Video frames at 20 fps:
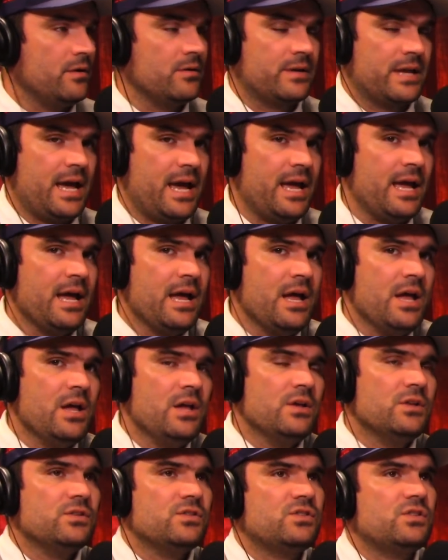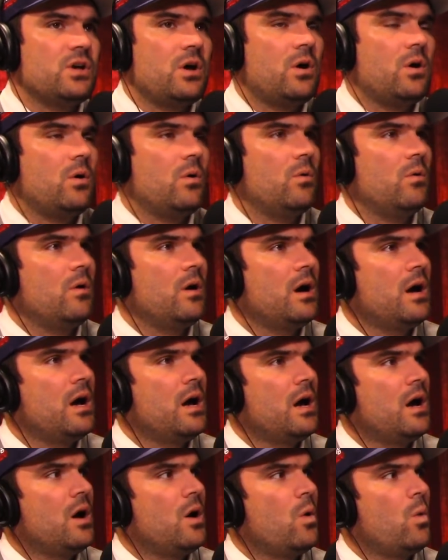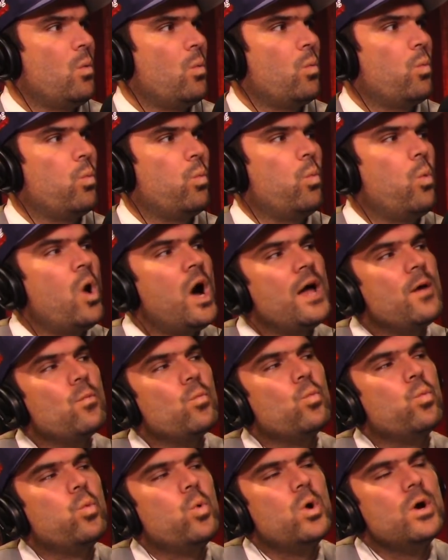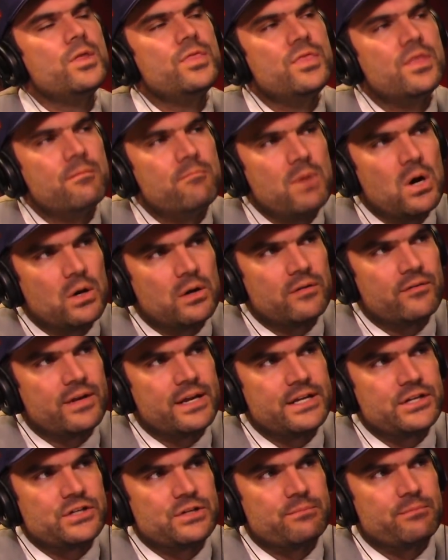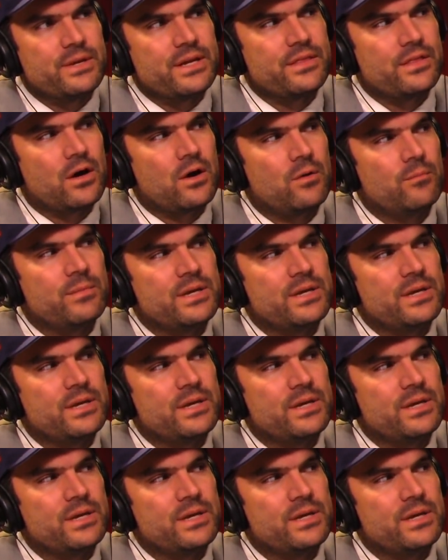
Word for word: Okay. So, what would the motivation be though?